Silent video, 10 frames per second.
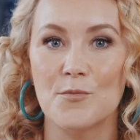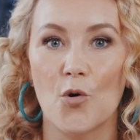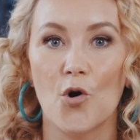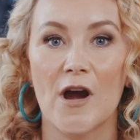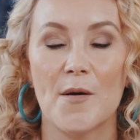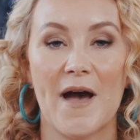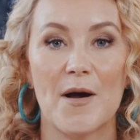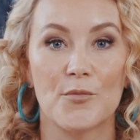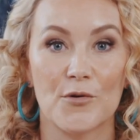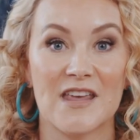more
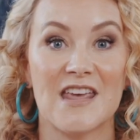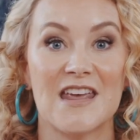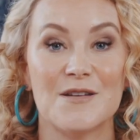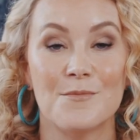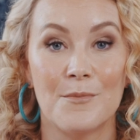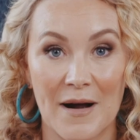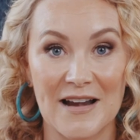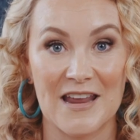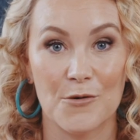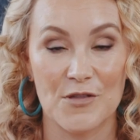about bringing in
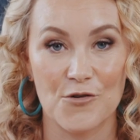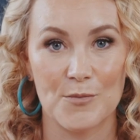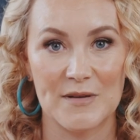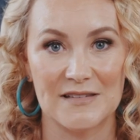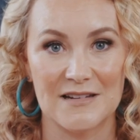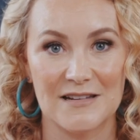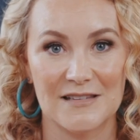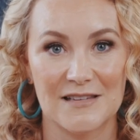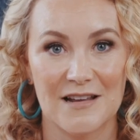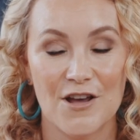money with your
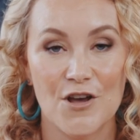business.